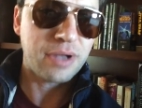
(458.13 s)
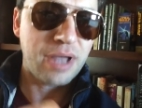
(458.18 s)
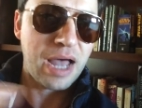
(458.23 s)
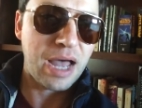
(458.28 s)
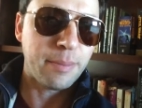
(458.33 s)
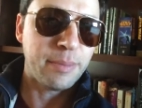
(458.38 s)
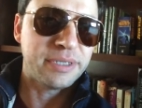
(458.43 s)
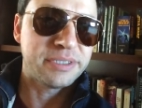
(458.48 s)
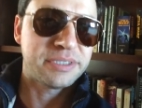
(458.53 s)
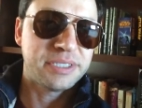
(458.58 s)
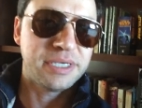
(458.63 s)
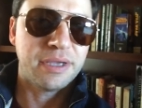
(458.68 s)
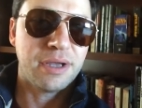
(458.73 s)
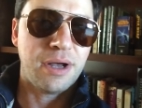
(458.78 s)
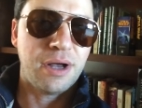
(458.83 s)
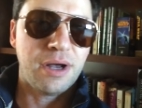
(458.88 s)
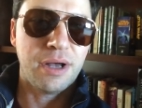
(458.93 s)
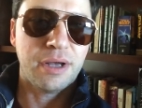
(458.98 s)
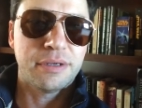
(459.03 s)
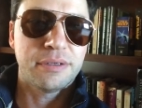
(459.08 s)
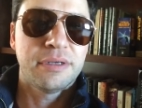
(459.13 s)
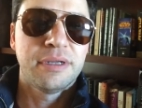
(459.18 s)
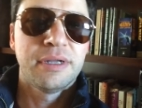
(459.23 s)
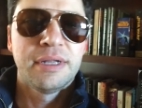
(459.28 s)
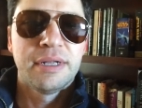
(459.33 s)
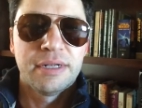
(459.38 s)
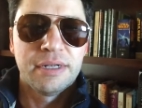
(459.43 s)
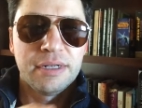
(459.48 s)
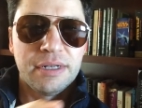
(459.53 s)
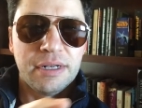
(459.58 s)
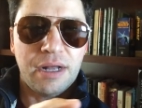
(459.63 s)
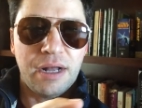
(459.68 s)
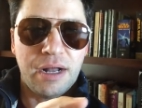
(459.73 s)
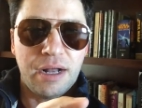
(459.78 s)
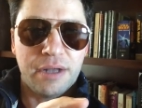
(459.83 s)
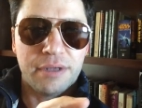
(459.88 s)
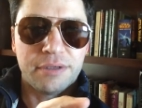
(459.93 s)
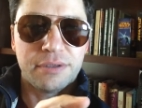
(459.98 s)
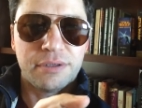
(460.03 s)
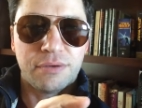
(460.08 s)
commenting on
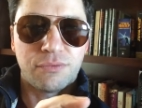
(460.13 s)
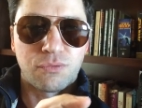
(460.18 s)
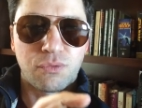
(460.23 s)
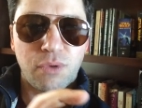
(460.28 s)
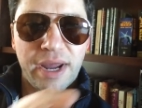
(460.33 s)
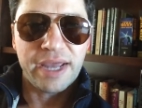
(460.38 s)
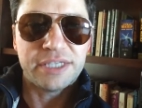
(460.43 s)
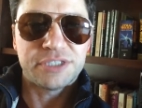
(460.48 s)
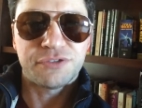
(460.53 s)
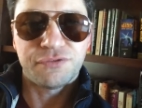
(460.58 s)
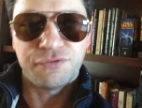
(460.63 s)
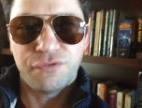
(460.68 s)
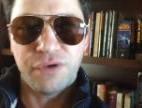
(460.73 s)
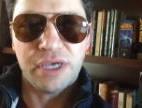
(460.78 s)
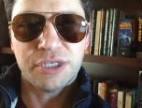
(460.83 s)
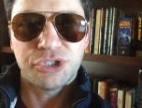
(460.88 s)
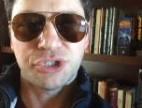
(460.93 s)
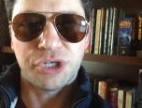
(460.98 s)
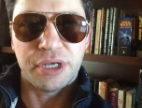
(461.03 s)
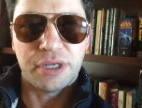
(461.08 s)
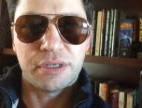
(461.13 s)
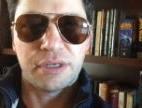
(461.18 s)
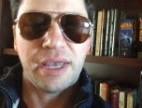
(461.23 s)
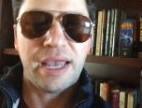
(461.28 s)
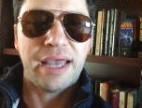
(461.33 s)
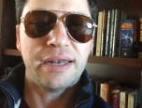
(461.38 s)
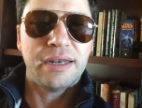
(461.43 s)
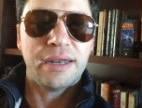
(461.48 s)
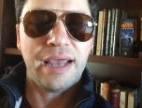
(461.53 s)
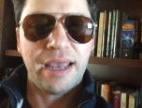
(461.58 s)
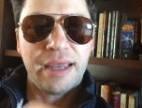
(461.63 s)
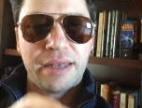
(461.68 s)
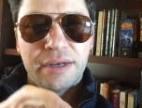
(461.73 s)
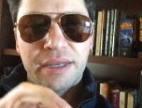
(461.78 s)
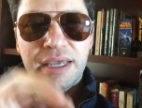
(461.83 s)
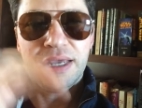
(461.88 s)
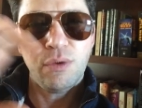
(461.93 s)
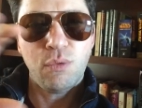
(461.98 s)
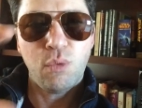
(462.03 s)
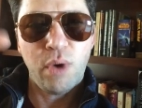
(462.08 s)
Rey's vision, and
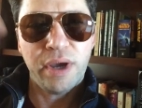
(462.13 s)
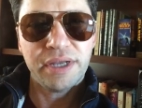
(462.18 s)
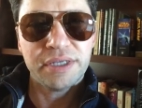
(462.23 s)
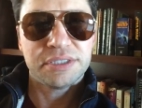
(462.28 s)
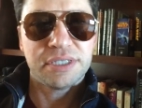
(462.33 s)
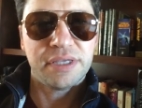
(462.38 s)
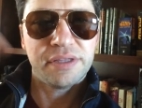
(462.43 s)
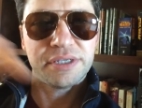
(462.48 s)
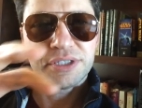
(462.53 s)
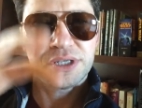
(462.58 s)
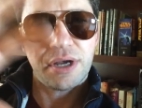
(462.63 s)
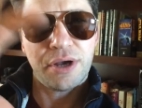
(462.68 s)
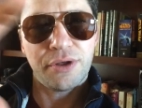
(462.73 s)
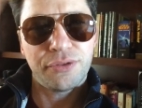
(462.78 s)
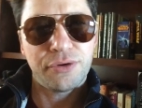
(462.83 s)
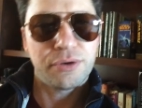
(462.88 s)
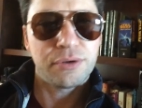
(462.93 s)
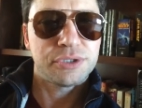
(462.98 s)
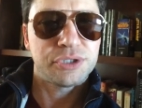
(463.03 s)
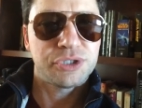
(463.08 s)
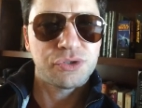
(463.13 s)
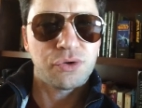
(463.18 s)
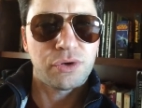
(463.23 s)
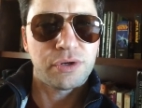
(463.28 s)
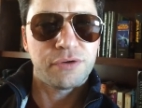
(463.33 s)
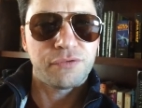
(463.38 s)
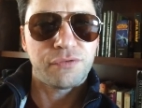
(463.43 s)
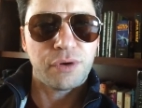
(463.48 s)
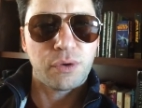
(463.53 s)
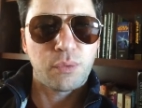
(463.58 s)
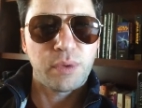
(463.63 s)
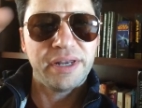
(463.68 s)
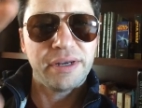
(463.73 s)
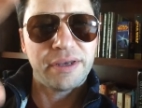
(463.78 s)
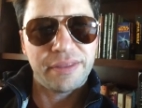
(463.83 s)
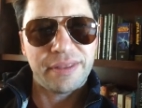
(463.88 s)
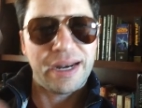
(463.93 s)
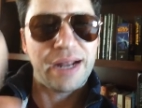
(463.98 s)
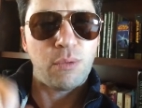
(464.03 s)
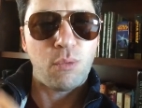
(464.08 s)
he went into this other sort of
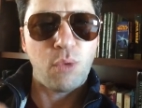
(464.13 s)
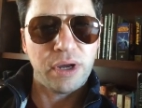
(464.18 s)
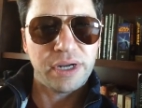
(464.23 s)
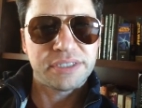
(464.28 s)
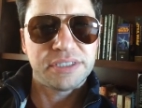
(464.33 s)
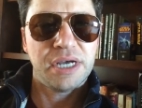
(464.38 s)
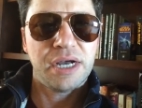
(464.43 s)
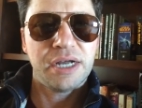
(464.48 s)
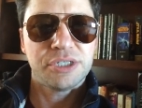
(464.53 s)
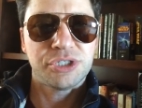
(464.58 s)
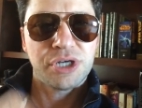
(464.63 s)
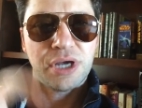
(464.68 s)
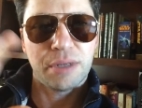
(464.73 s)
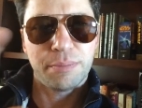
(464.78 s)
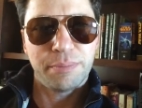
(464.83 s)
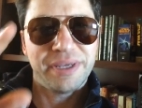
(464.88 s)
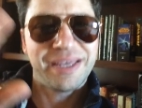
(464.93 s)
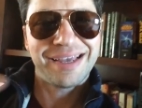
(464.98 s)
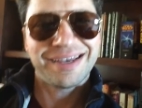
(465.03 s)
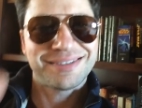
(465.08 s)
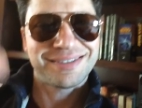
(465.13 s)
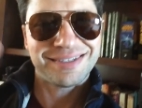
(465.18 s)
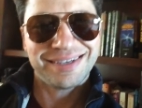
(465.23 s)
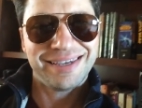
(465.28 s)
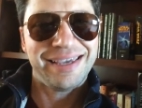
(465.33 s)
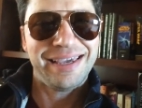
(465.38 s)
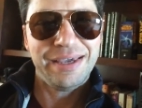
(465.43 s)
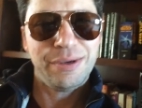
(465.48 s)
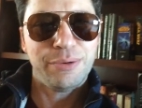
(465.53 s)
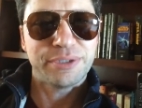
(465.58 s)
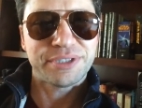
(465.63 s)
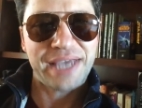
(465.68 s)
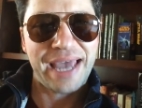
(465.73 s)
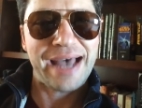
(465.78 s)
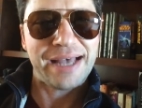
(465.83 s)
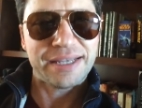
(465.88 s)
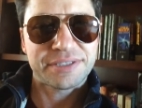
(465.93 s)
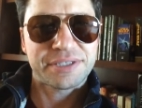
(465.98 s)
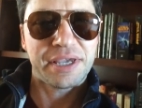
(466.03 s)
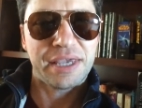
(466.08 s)
arena that I want to touch on because he was
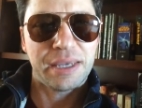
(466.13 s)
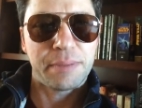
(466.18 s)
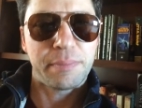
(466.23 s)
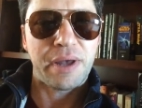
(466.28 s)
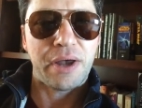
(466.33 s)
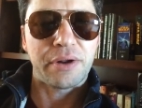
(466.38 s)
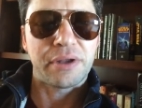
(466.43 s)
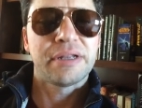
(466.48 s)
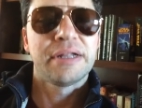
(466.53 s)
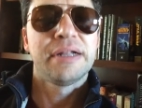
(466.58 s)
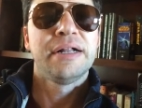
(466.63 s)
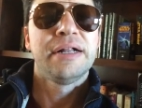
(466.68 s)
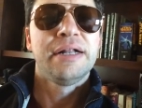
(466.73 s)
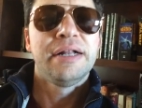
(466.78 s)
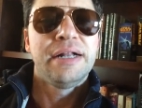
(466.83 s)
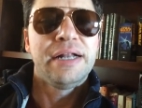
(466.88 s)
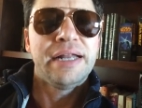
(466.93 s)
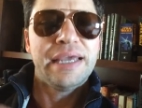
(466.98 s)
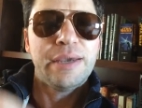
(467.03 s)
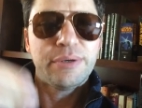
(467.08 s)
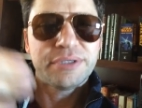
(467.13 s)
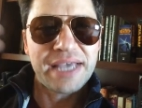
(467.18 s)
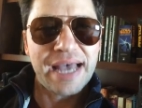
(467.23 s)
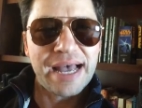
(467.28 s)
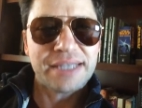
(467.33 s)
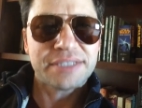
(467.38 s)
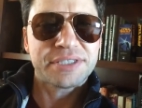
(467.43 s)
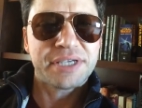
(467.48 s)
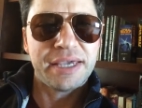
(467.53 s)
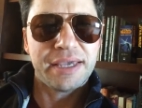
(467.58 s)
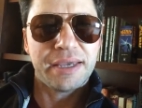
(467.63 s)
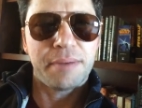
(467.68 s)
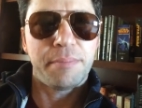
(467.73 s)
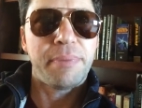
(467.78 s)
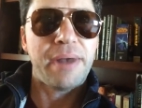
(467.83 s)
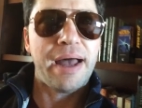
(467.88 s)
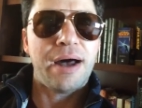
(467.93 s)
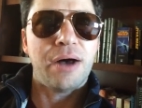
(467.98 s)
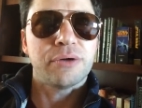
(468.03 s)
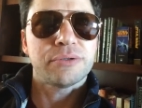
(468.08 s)
asking about it. He was asking
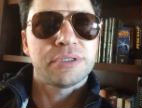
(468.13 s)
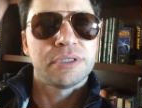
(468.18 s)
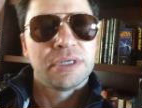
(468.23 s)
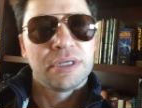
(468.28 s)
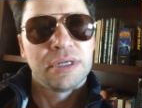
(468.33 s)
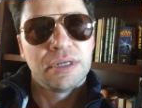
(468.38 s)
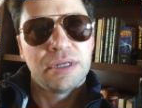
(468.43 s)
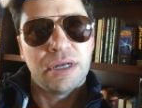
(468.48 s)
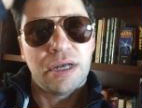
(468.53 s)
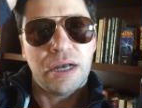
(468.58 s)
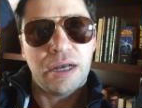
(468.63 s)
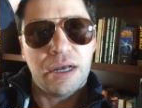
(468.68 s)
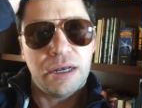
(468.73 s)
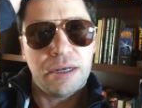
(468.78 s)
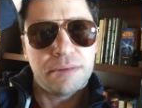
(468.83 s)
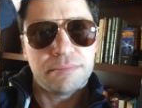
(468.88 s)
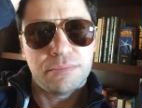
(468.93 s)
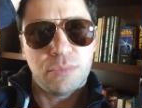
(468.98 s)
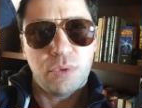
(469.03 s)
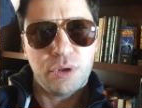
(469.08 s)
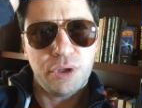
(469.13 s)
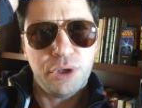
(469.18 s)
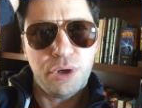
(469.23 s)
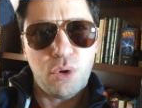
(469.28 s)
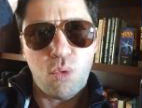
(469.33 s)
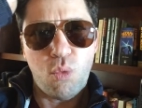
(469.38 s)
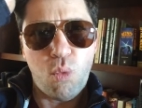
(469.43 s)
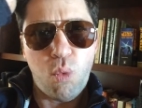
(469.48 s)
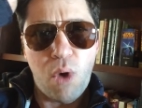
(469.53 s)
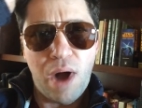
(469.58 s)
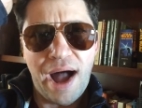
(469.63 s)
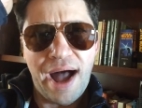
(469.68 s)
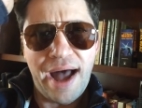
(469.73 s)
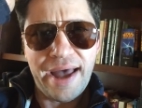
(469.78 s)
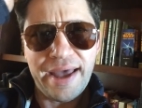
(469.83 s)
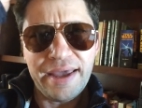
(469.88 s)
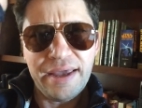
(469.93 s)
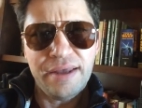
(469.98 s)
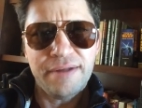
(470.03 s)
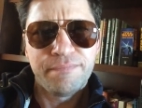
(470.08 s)
about,
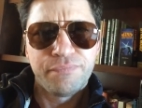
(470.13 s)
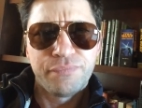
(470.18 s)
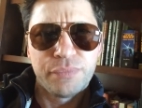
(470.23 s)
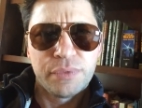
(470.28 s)
why